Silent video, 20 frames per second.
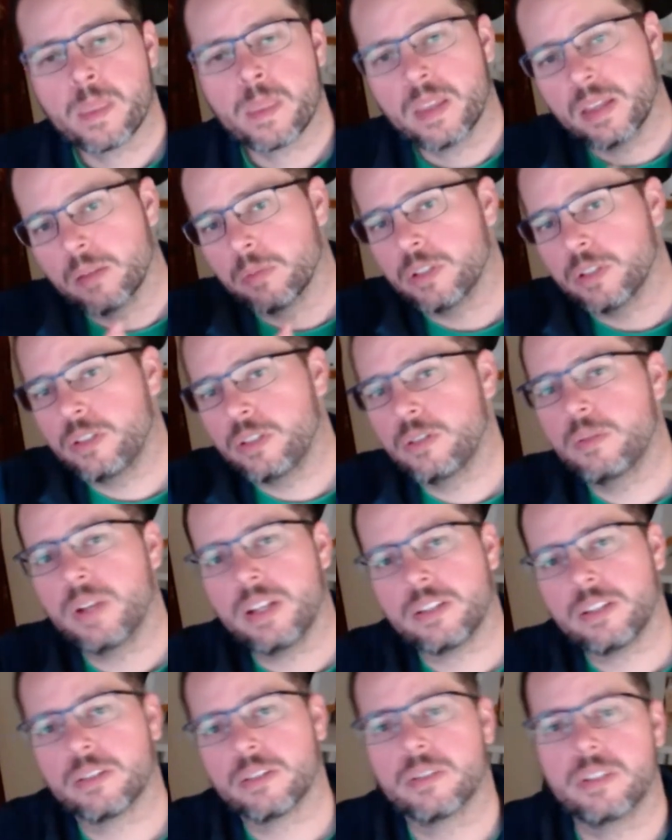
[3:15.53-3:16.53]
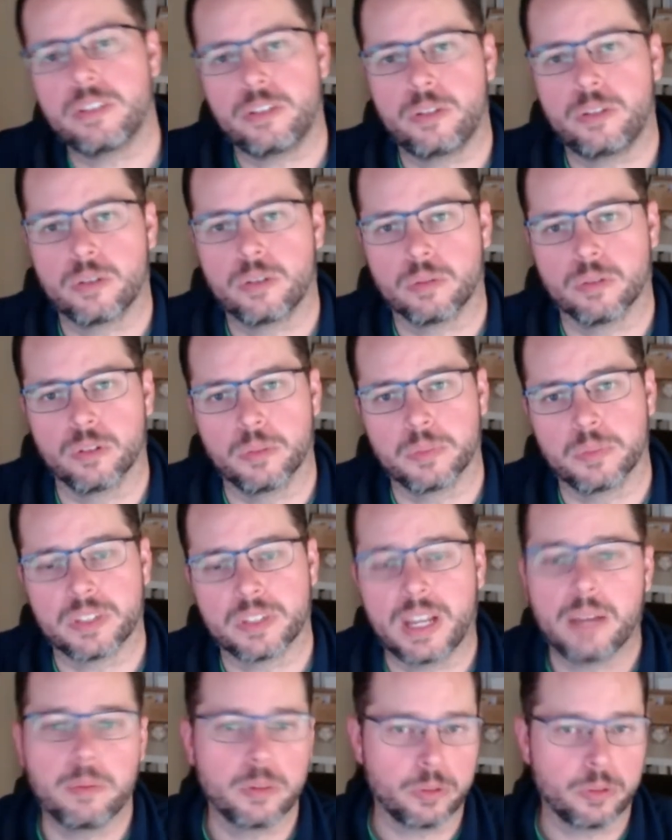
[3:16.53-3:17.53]
And when you enter into your rooms,
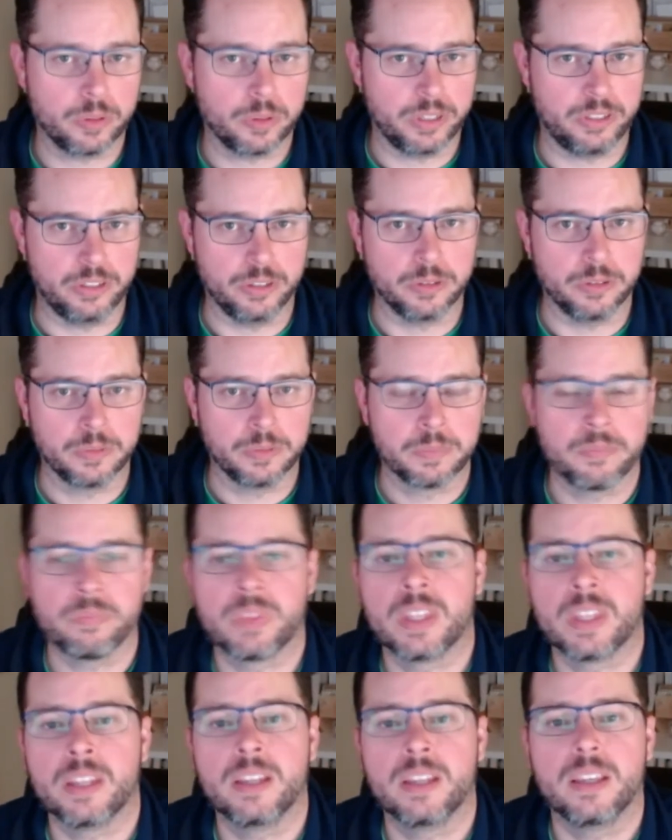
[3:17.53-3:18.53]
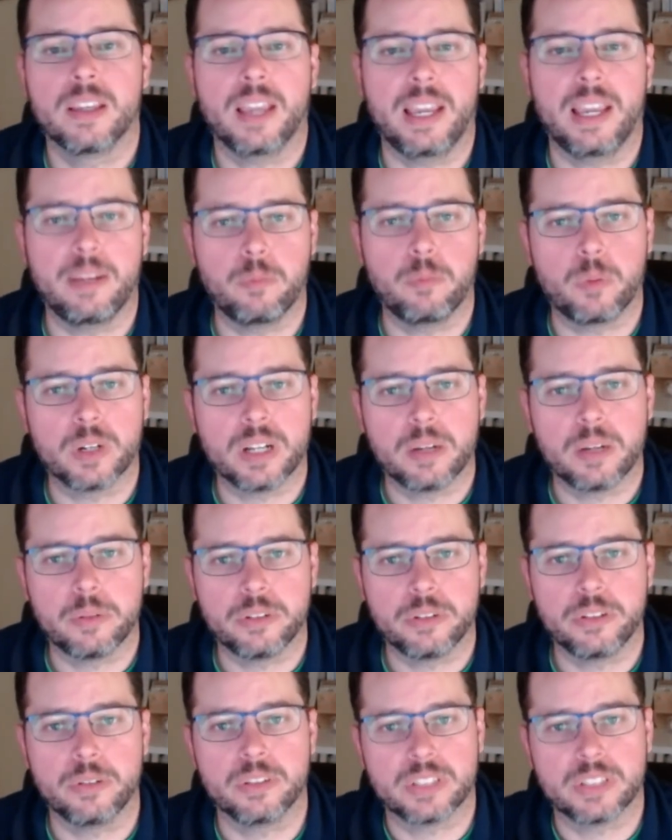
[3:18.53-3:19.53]
I will greet you, and what I will
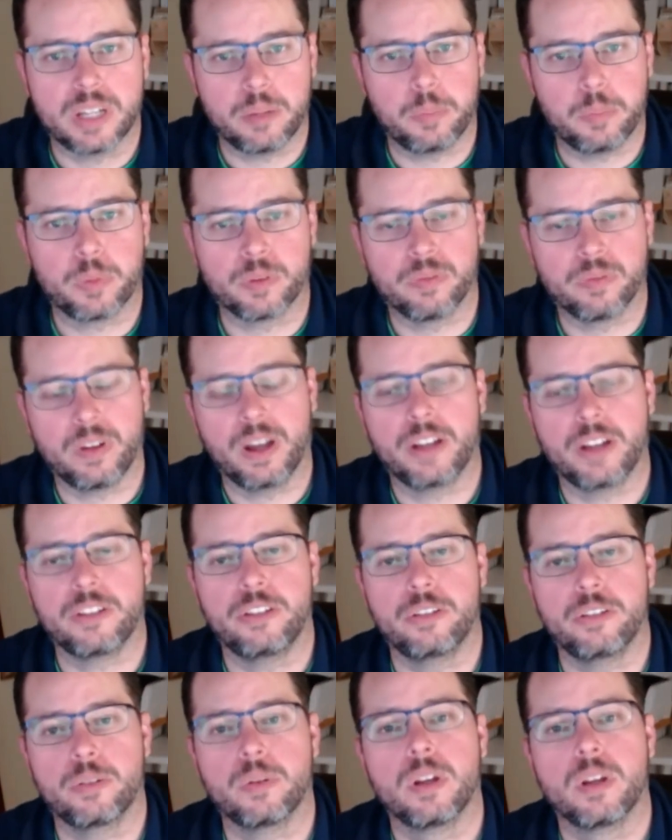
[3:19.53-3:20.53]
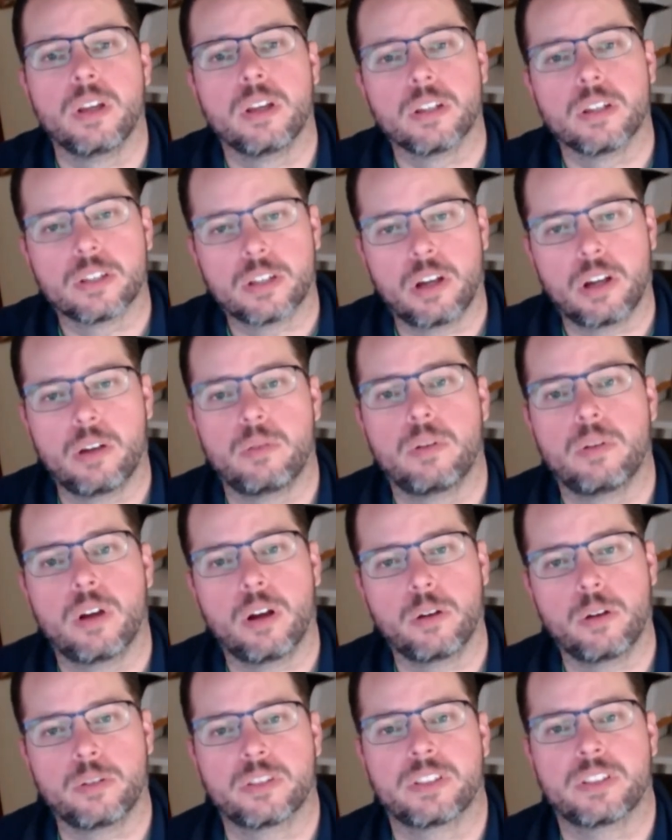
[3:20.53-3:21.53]
do is I will provide you
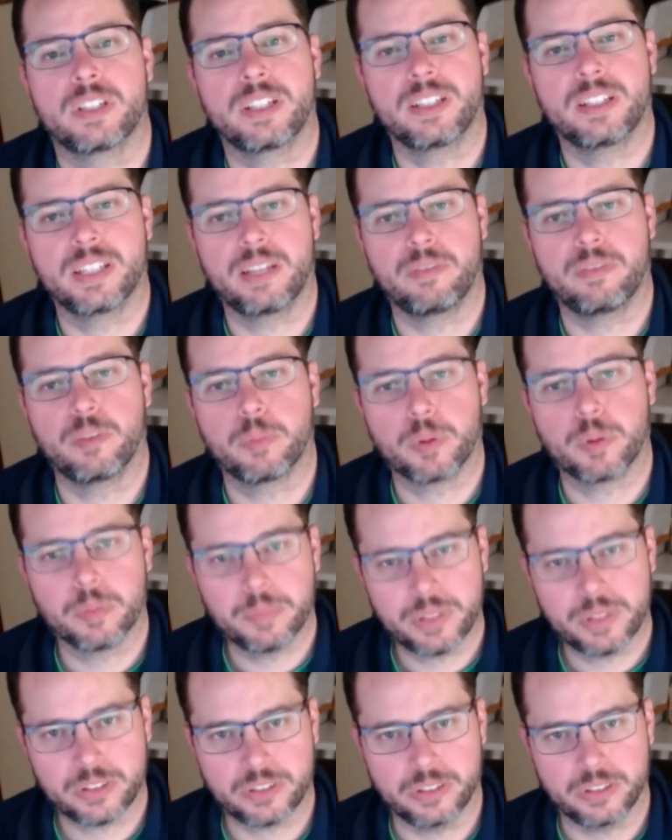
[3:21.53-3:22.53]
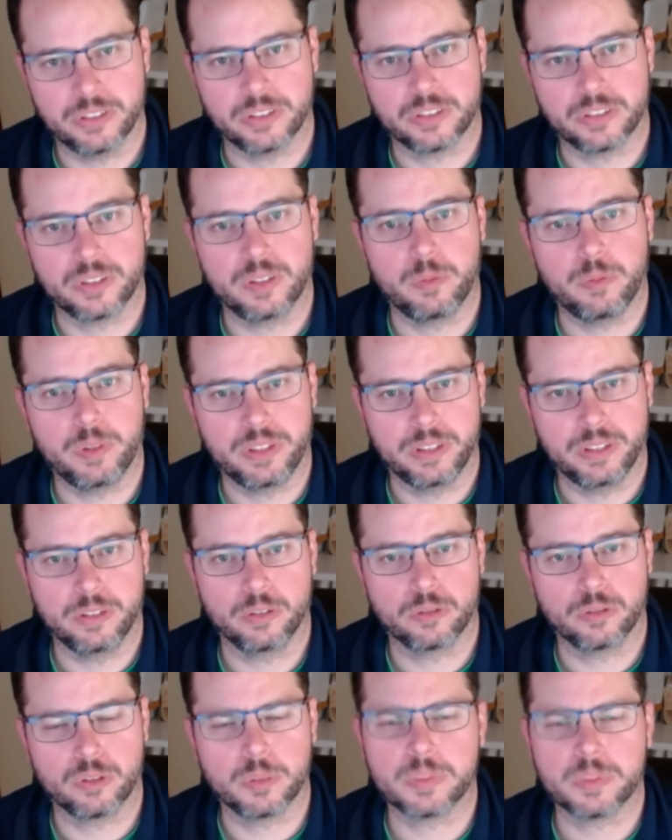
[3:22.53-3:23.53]
co-hosting level permissions within
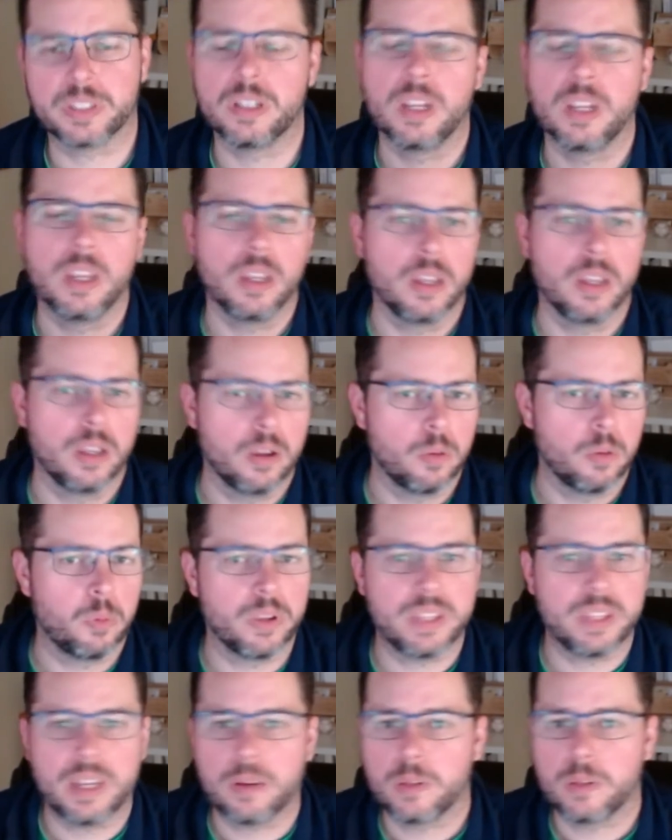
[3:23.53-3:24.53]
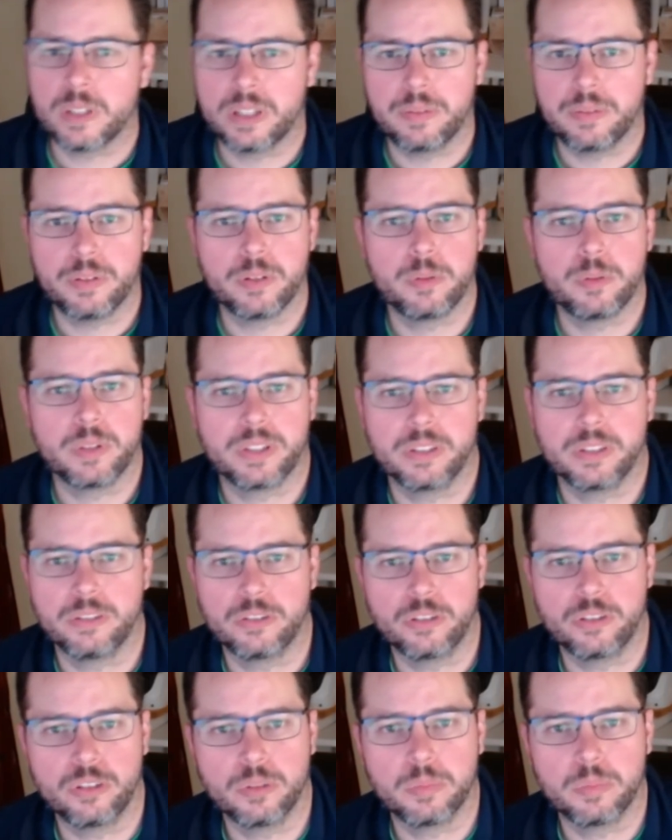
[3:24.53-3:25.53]
those rooms. And what that will give you within
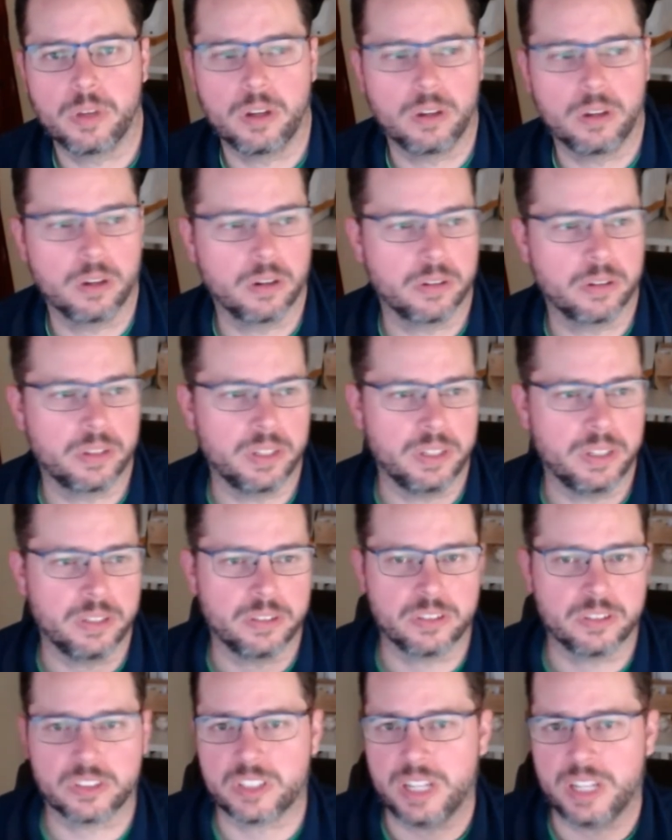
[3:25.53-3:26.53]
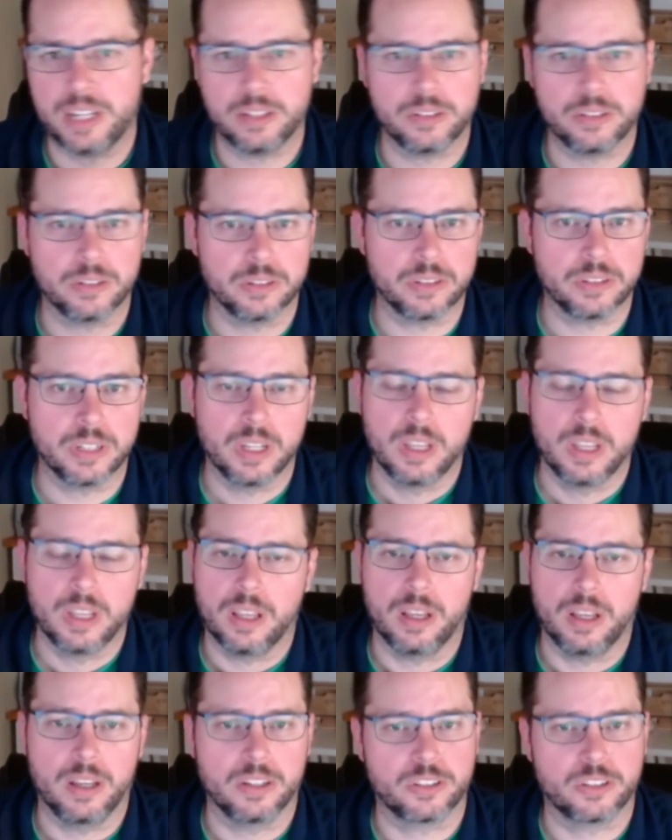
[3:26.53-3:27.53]
Zoom are the standard
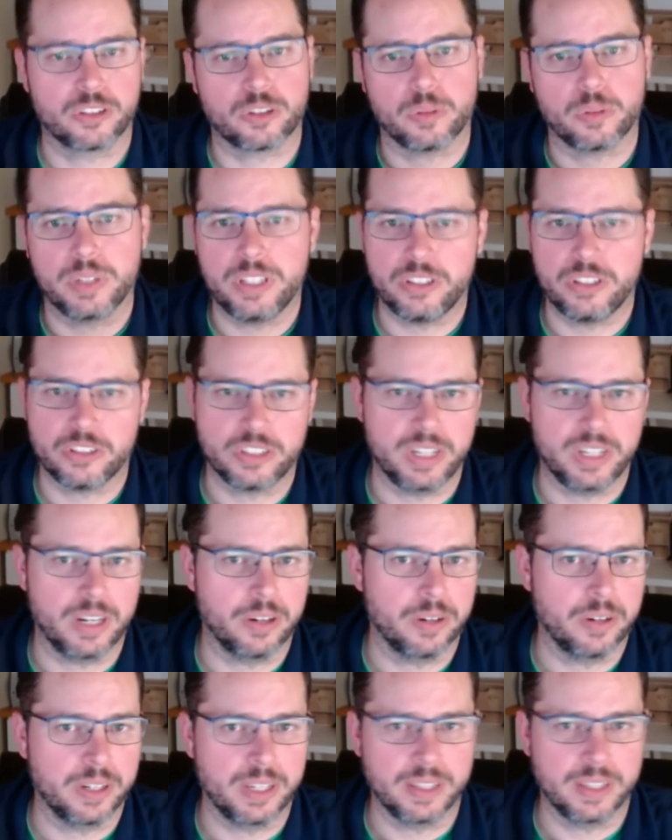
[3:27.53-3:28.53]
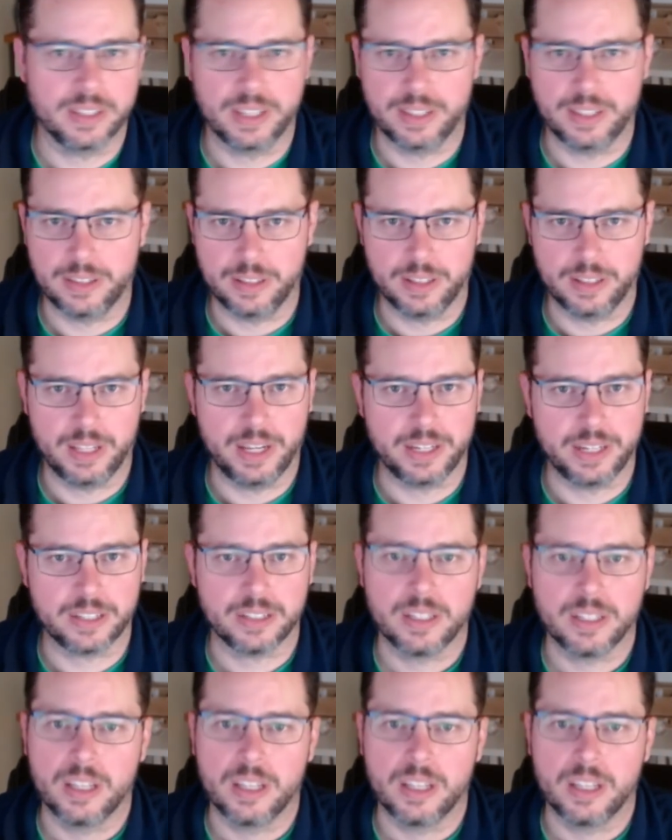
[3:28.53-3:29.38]
screen sharing and the like.